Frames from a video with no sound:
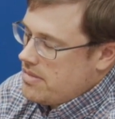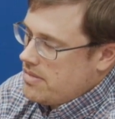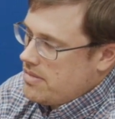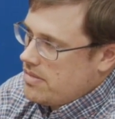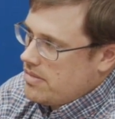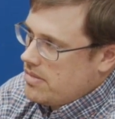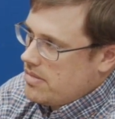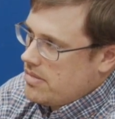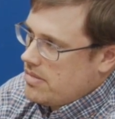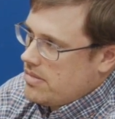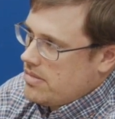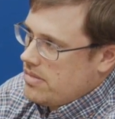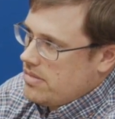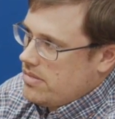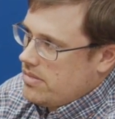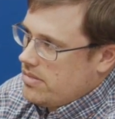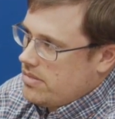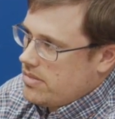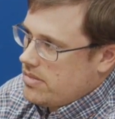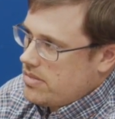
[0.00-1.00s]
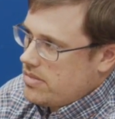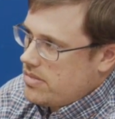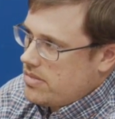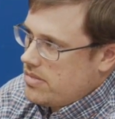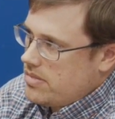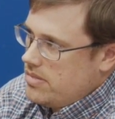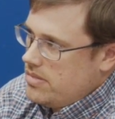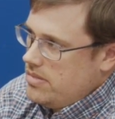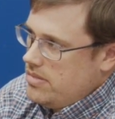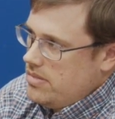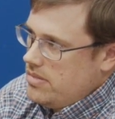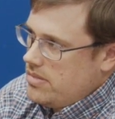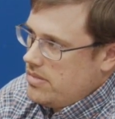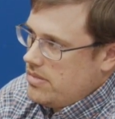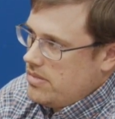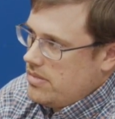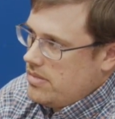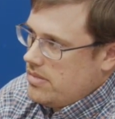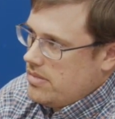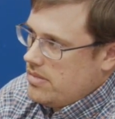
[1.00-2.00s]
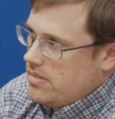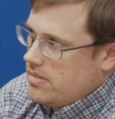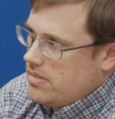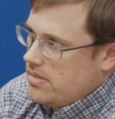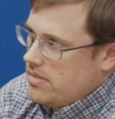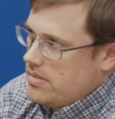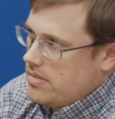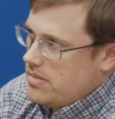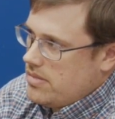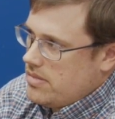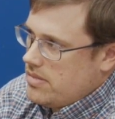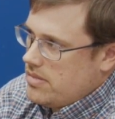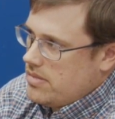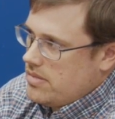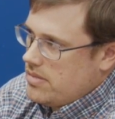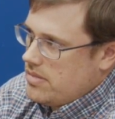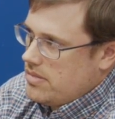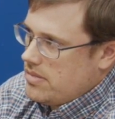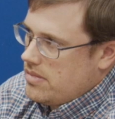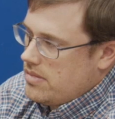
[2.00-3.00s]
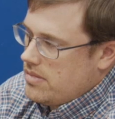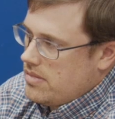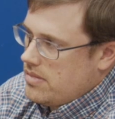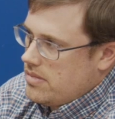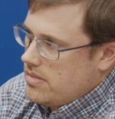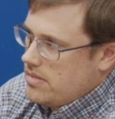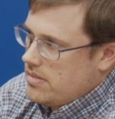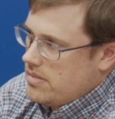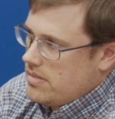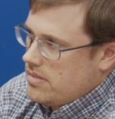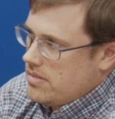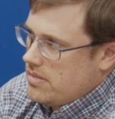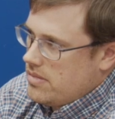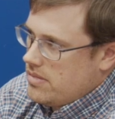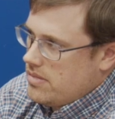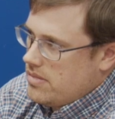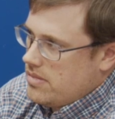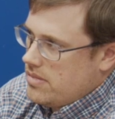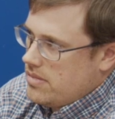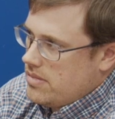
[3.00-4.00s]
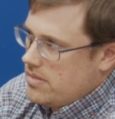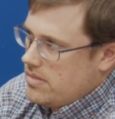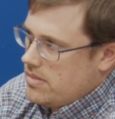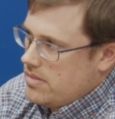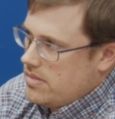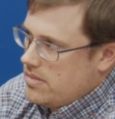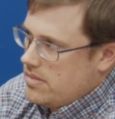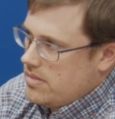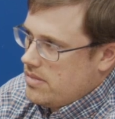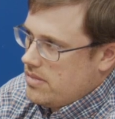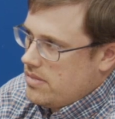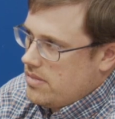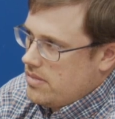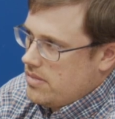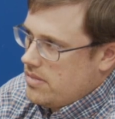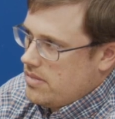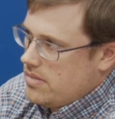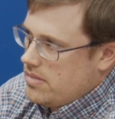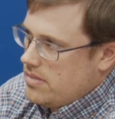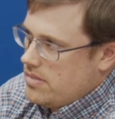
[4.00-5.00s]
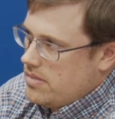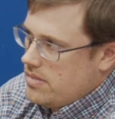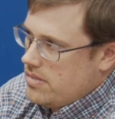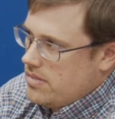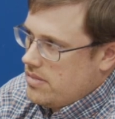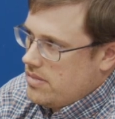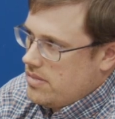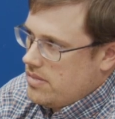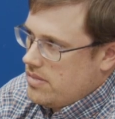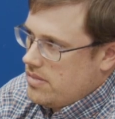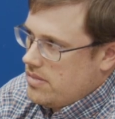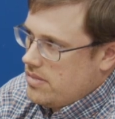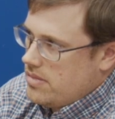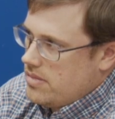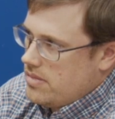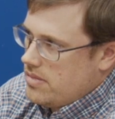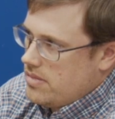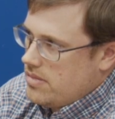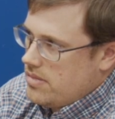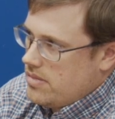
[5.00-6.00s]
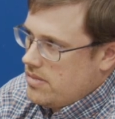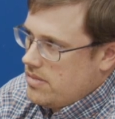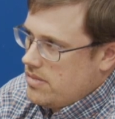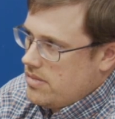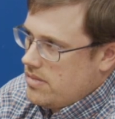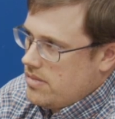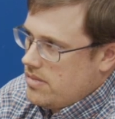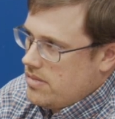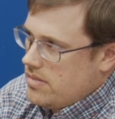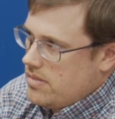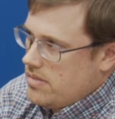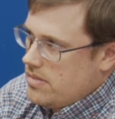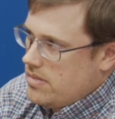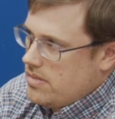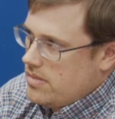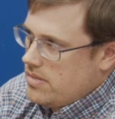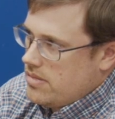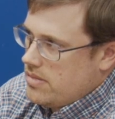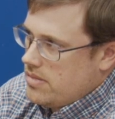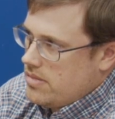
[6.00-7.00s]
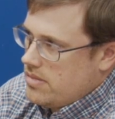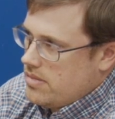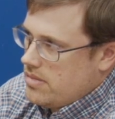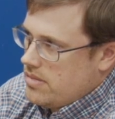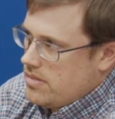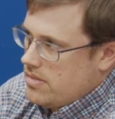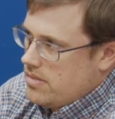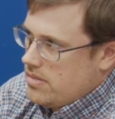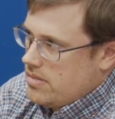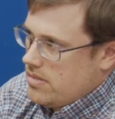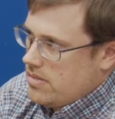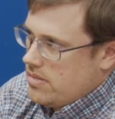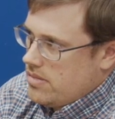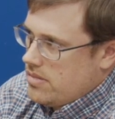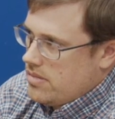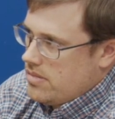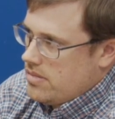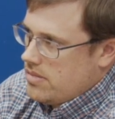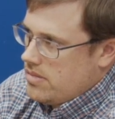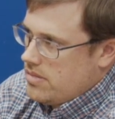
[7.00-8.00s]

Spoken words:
No words are spoken by the person on screen.